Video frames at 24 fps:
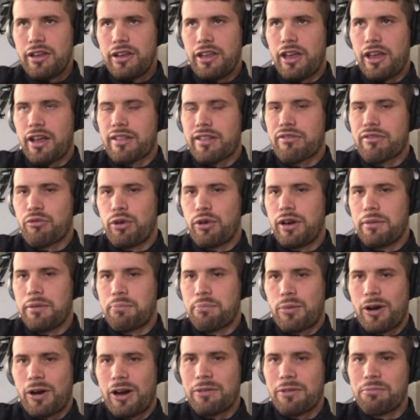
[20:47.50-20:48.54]
Yeah, it's a really
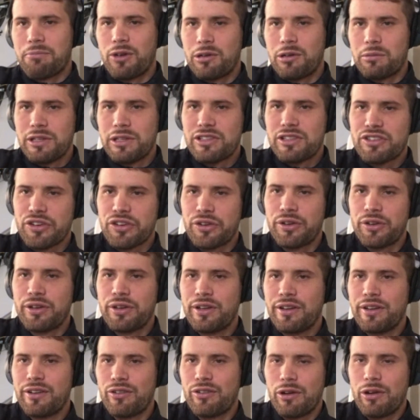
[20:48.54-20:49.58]
proud moment to
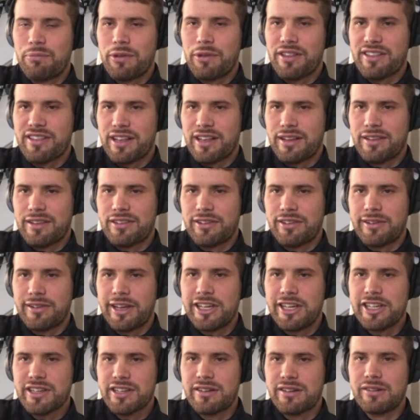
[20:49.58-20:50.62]
represent your
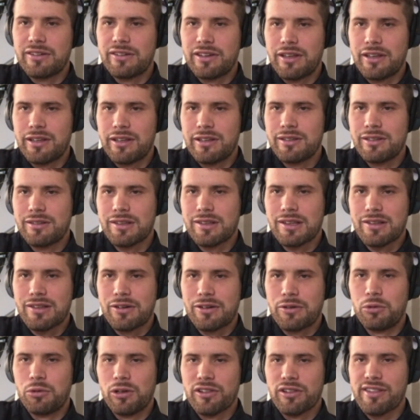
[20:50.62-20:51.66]
nation on the
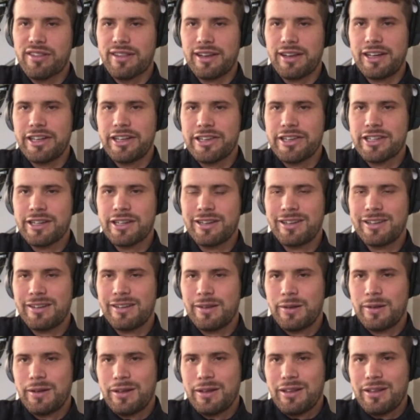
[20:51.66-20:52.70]
world stage.
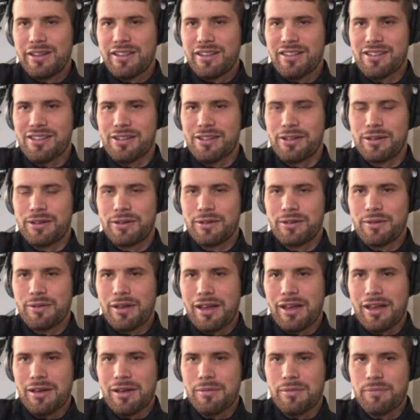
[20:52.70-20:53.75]
So
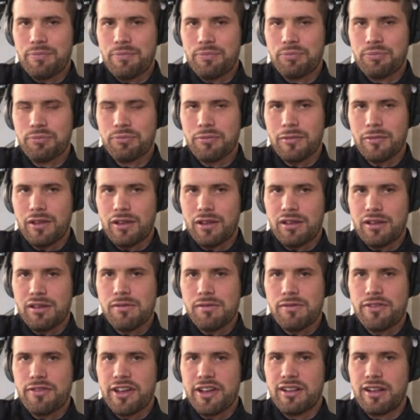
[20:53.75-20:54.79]
a
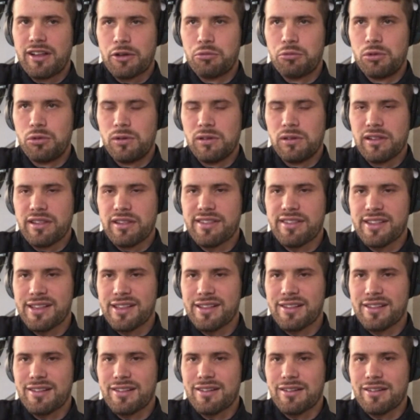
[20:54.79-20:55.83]
thing like Worlds,
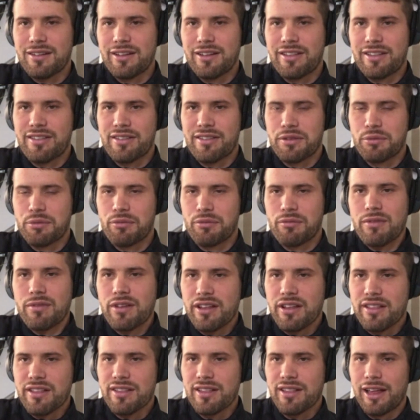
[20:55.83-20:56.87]
it's
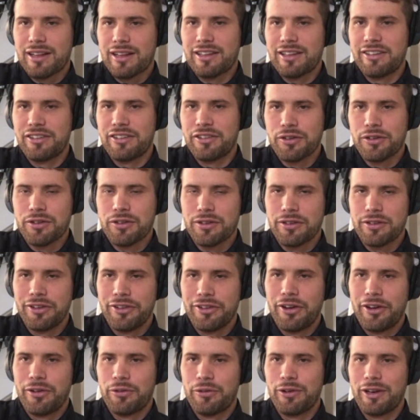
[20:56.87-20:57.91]
in cycling,
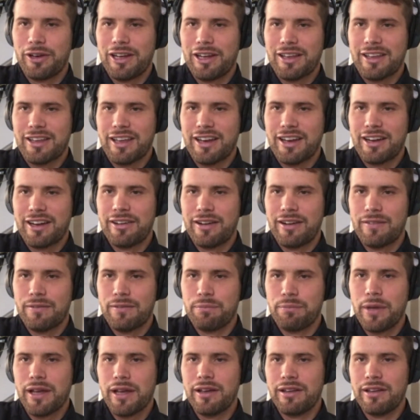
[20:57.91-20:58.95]
you don't really get a
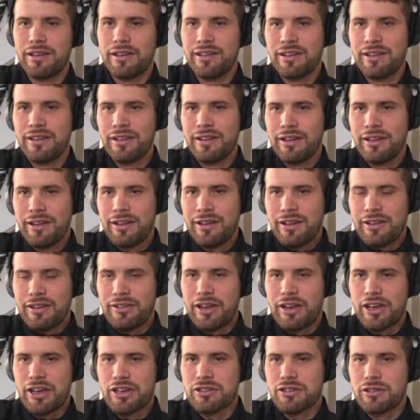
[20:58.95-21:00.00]
bigger
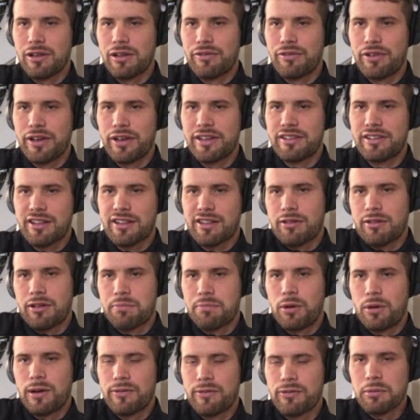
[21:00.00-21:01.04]
national event
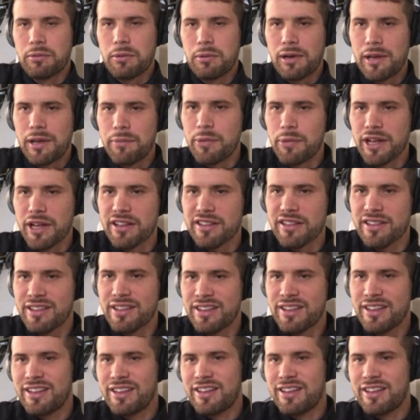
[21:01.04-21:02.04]
apart from Olympics.